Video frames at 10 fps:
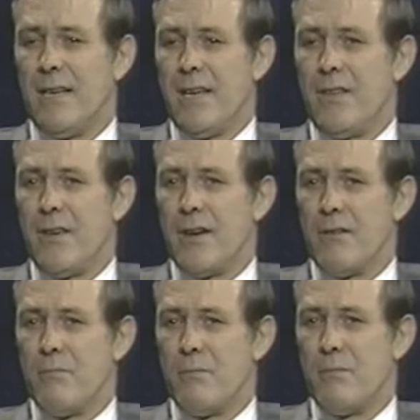in
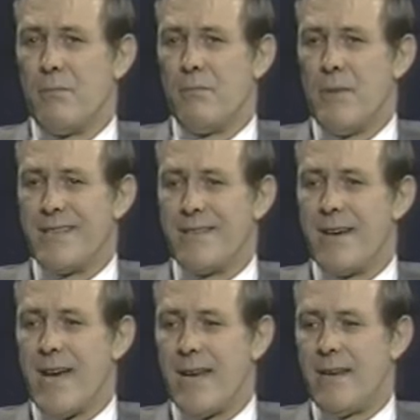their
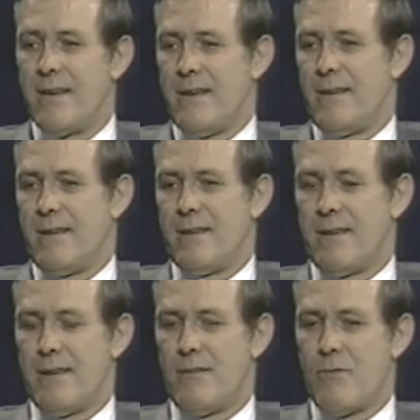misguided
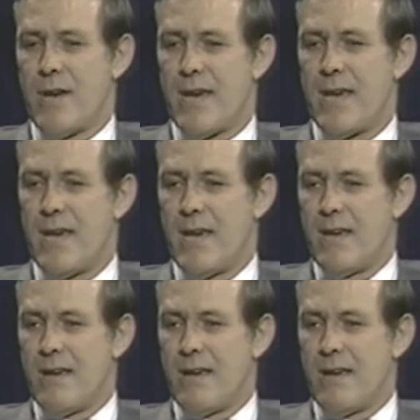uh, way